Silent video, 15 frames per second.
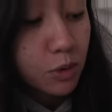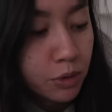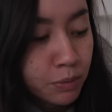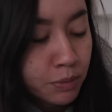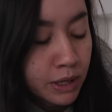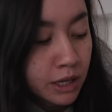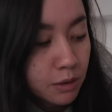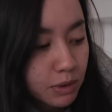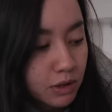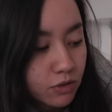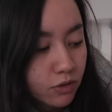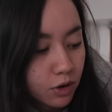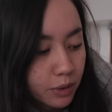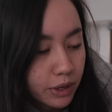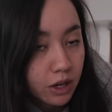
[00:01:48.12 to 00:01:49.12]
what we're gonna be
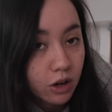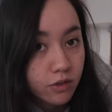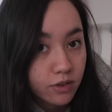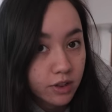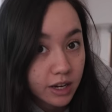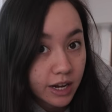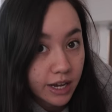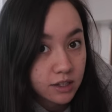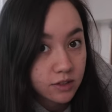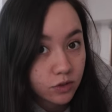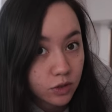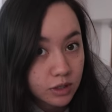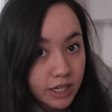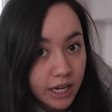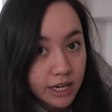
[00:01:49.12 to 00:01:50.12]
following over the next
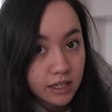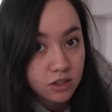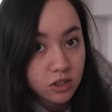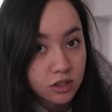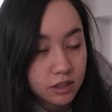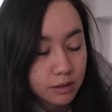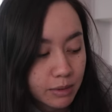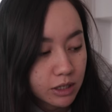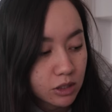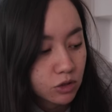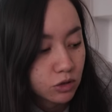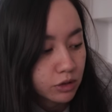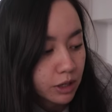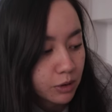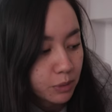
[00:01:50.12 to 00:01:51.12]
few days, just to make
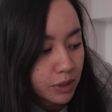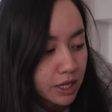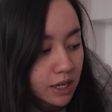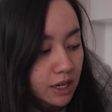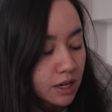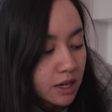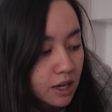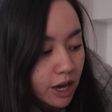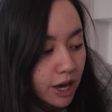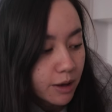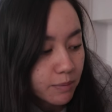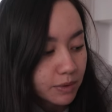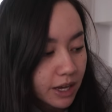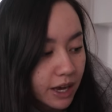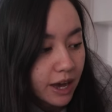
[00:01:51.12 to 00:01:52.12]
sure that we
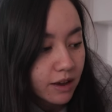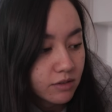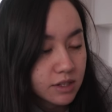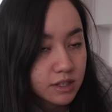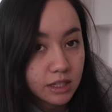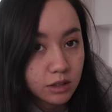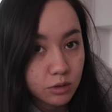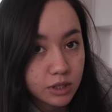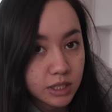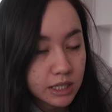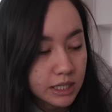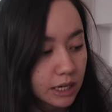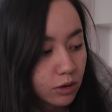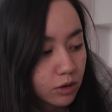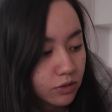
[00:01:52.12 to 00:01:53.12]
get every single
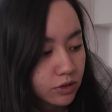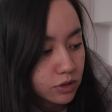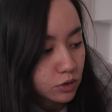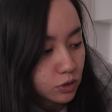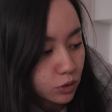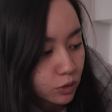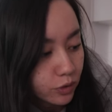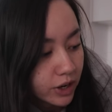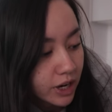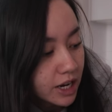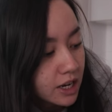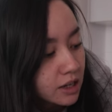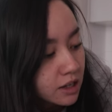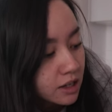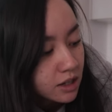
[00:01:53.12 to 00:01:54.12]
detail of the
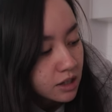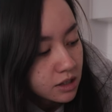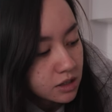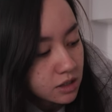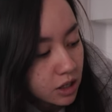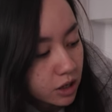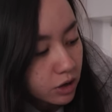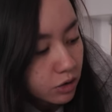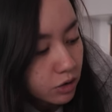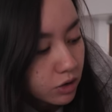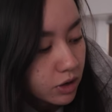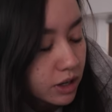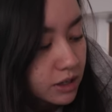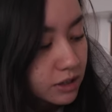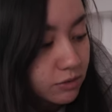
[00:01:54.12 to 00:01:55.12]
story. So
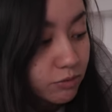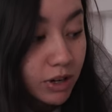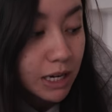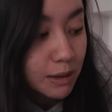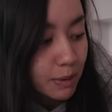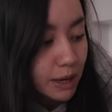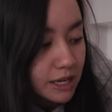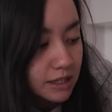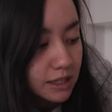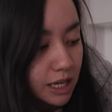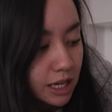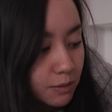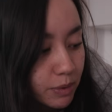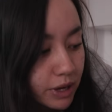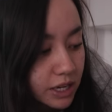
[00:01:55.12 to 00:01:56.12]
it's really
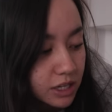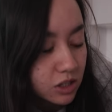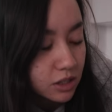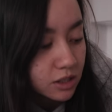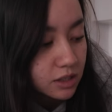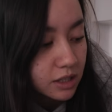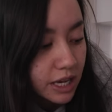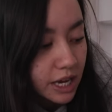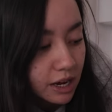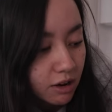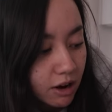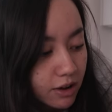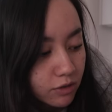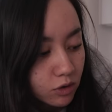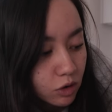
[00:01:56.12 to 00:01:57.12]
basic, but just here
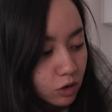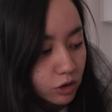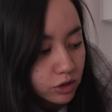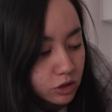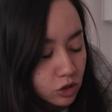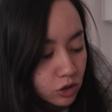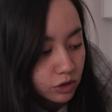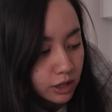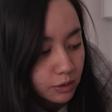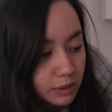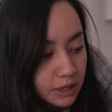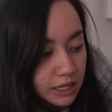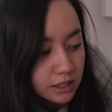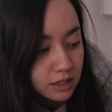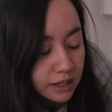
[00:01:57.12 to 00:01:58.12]
I've got the shot that we
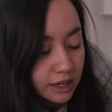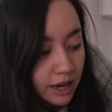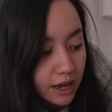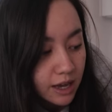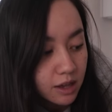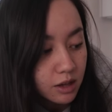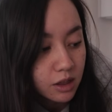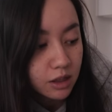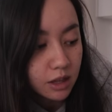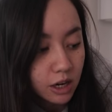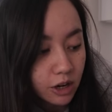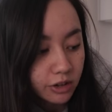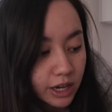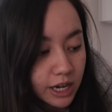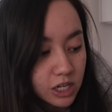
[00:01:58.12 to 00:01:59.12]
need to get, the
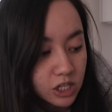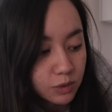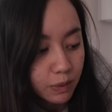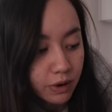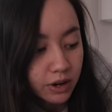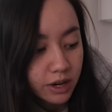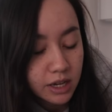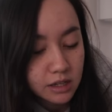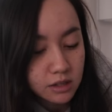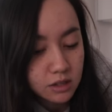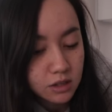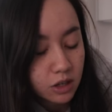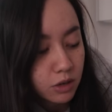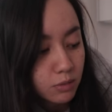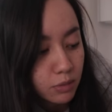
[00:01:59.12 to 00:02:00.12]
location where it is.
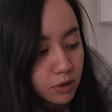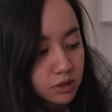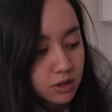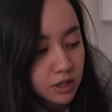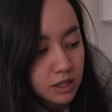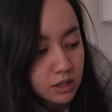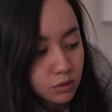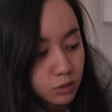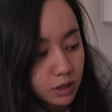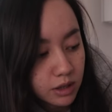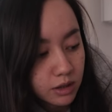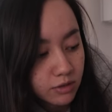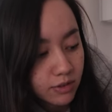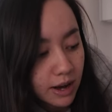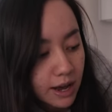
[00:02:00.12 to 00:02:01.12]
So most of these are all
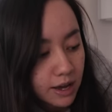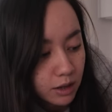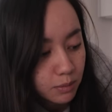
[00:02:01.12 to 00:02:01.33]
in the flat